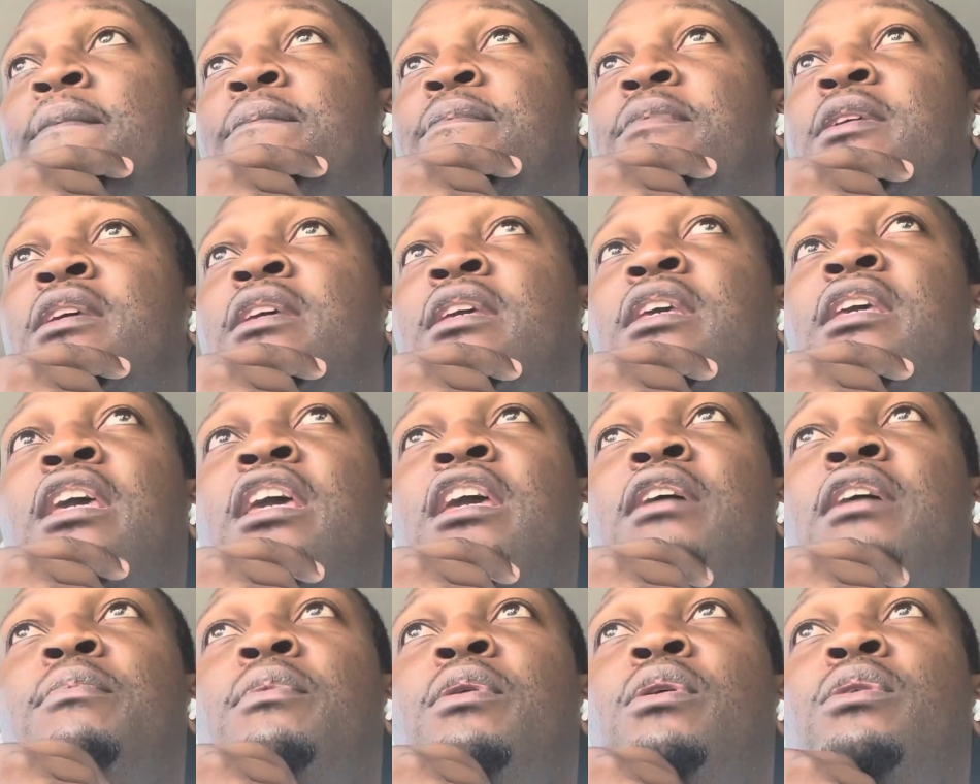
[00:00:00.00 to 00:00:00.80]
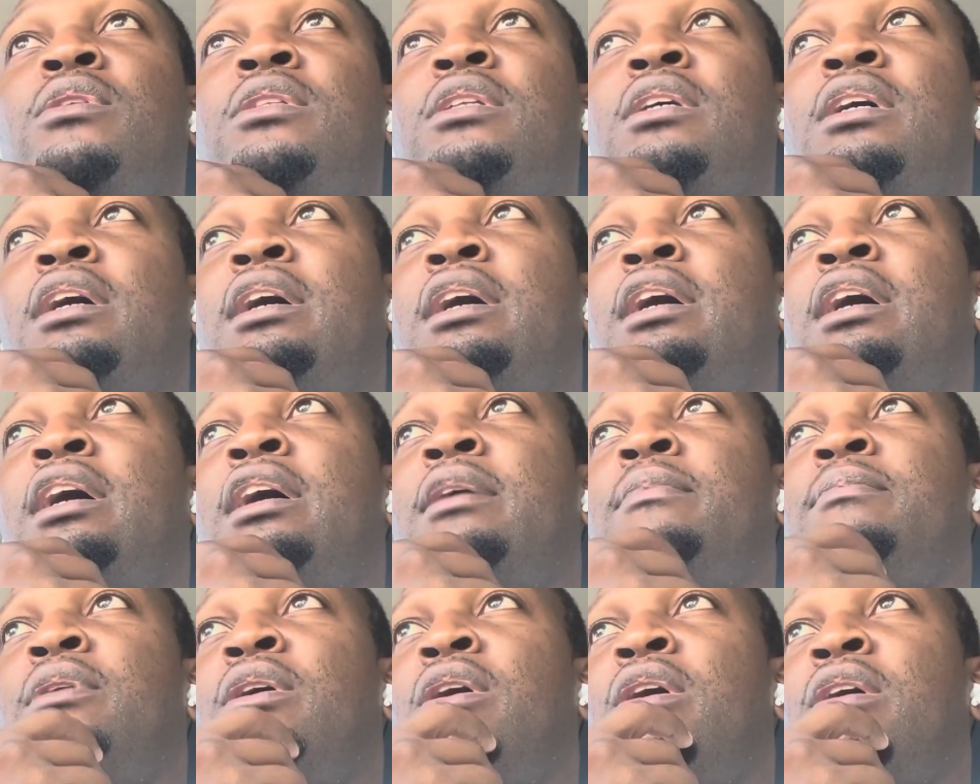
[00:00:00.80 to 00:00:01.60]
he came out
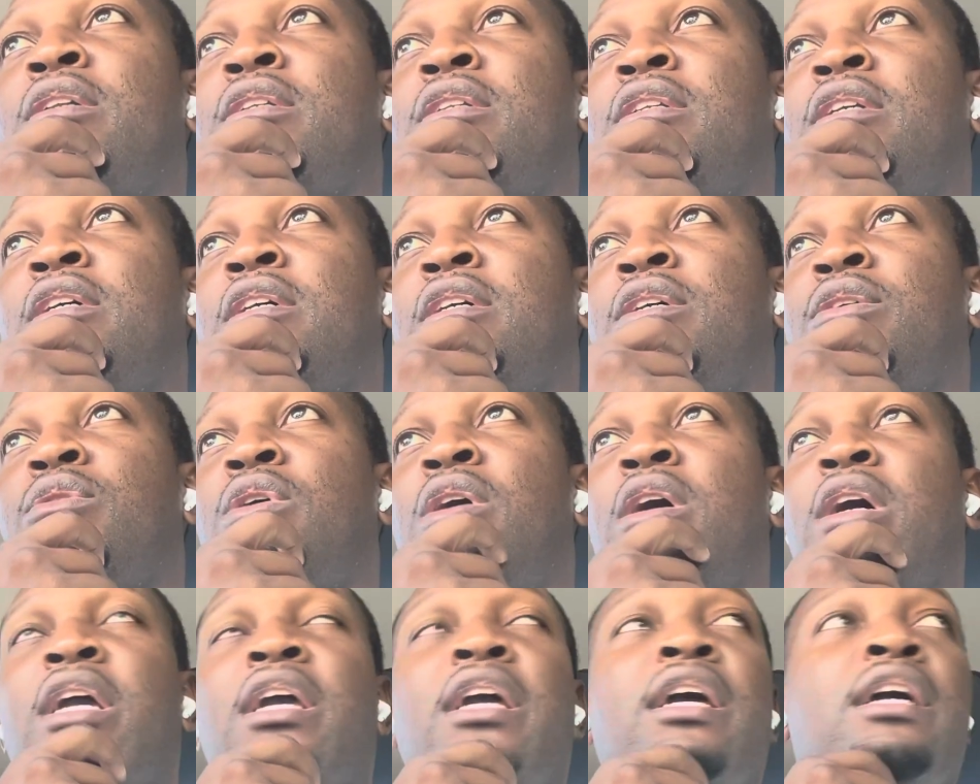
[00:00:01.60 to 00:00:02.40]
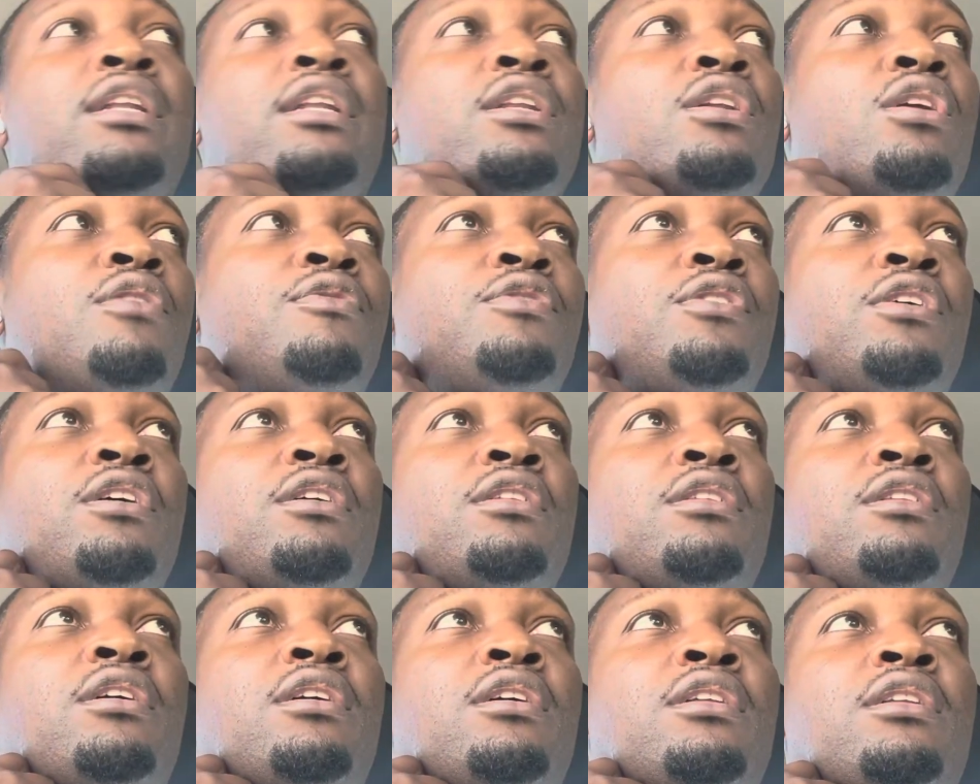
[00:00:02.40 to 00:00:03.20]
on the wrong end of
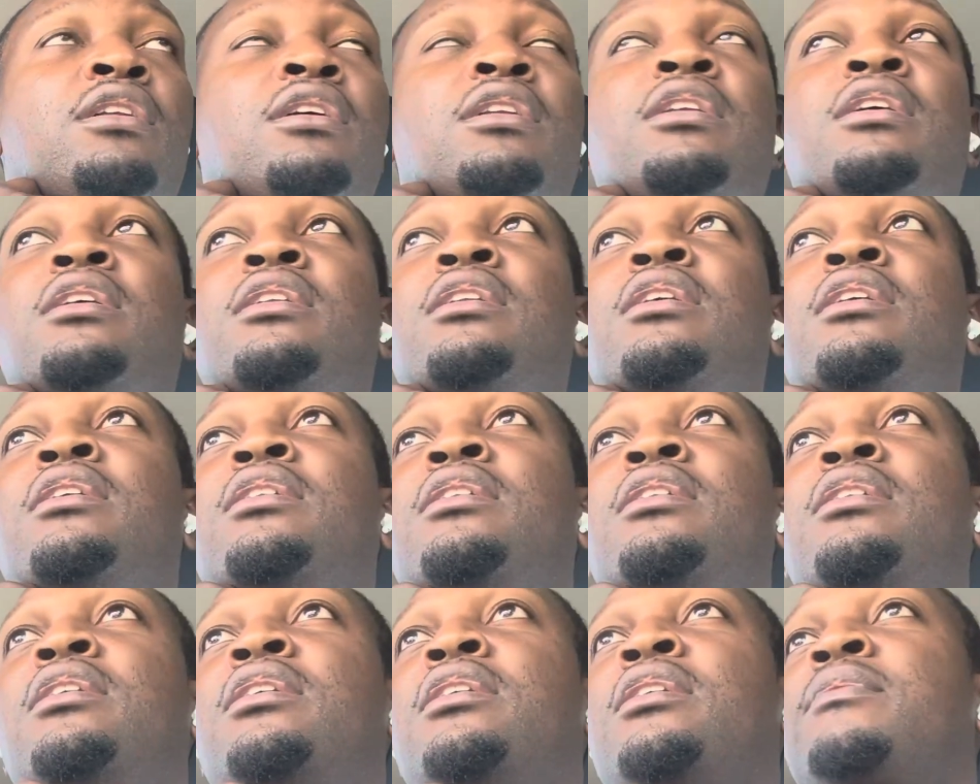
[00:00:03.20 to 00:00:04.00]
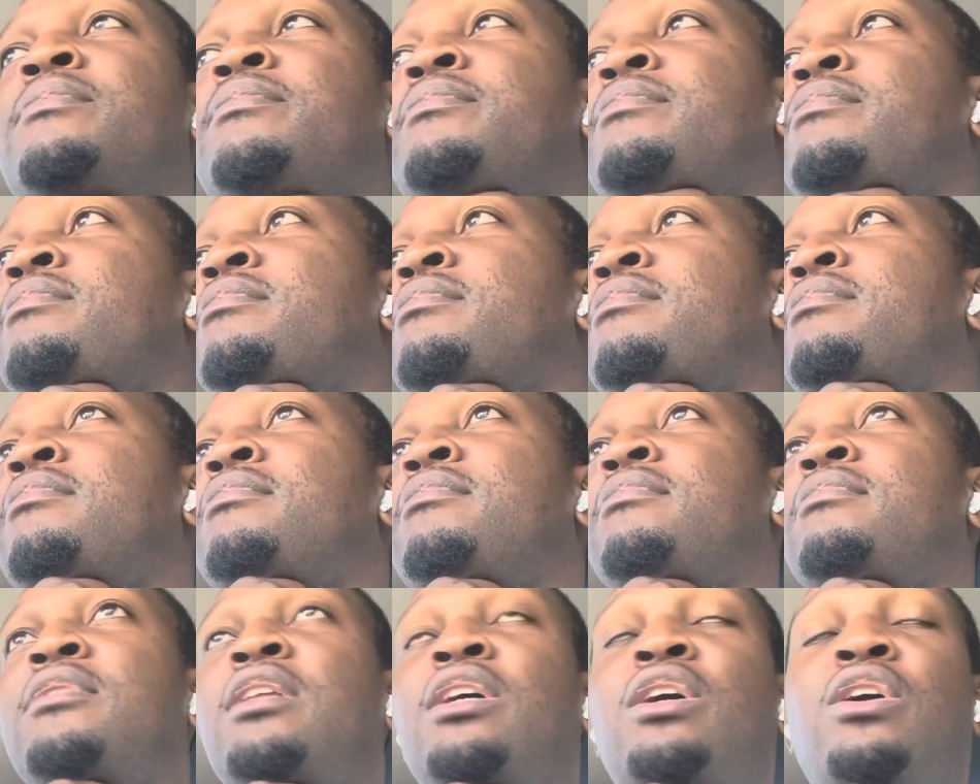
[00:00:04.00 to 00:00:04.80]
the
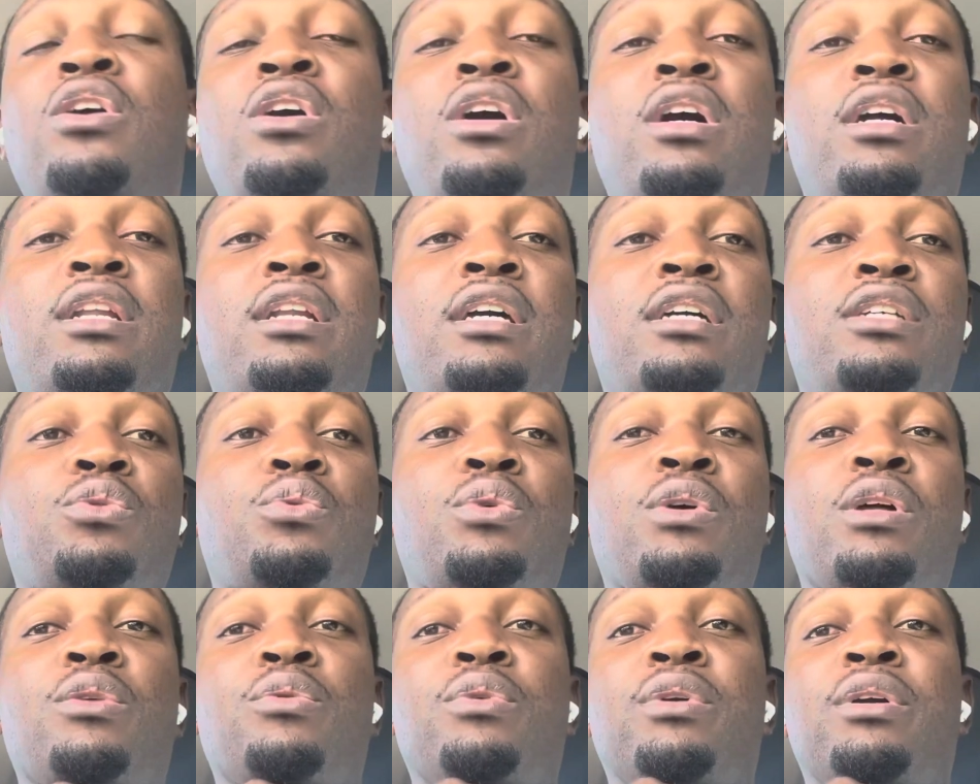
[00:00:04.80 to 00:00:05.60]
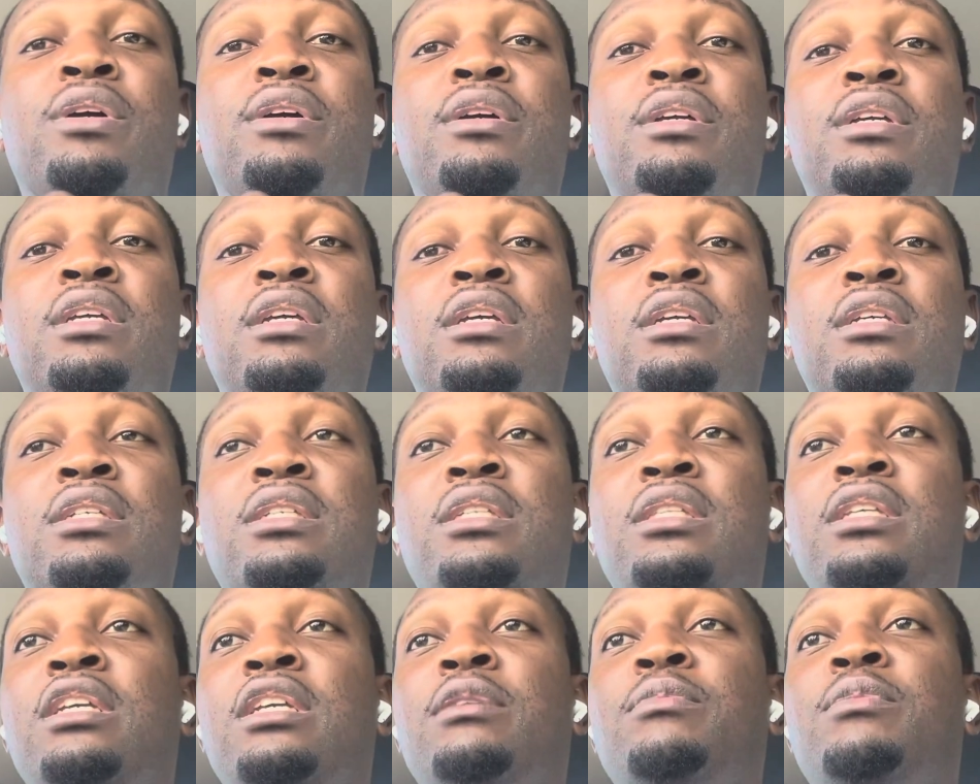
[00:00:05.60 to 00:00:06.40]
coin as well, where his
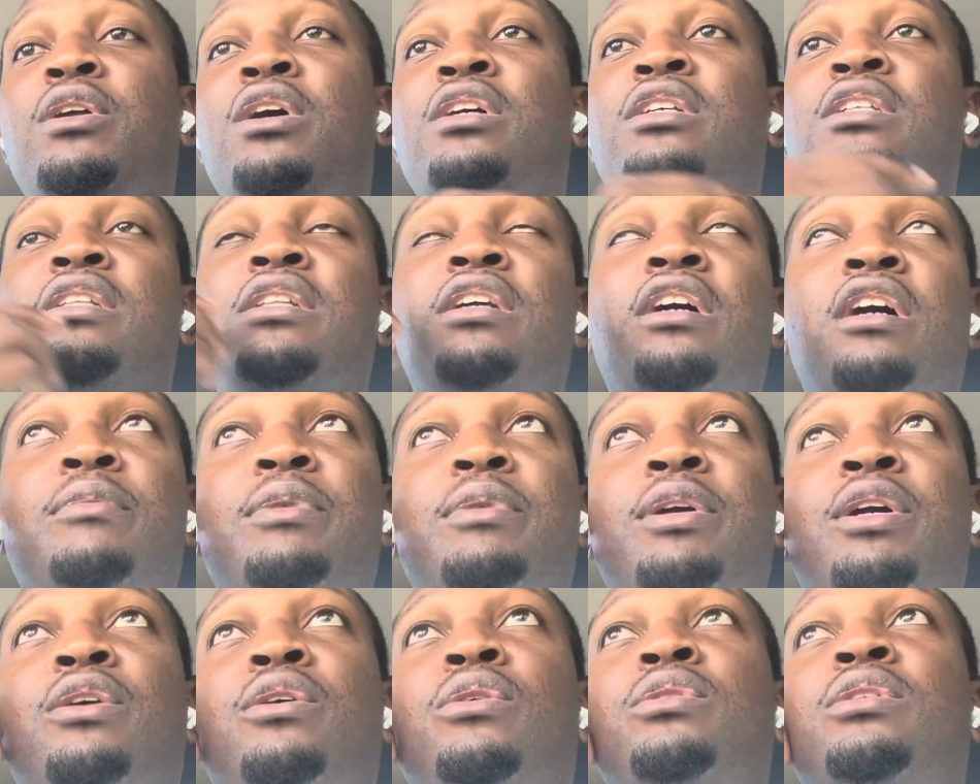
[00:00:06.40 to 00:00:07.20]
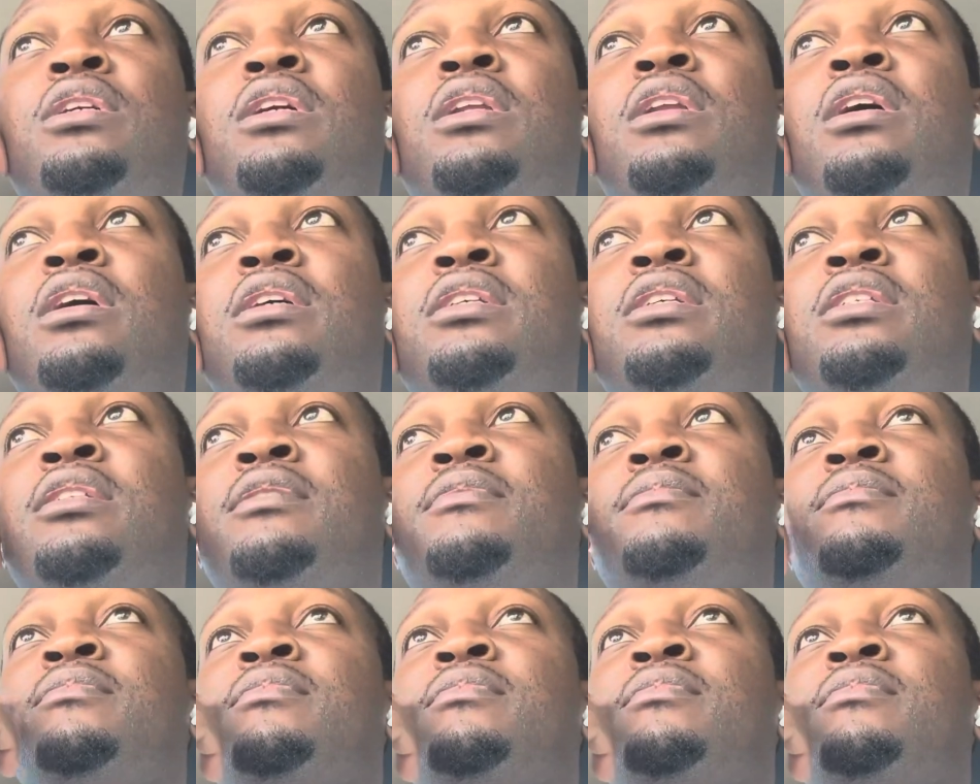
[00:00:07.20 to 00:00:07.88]
team lost, Derby County lost.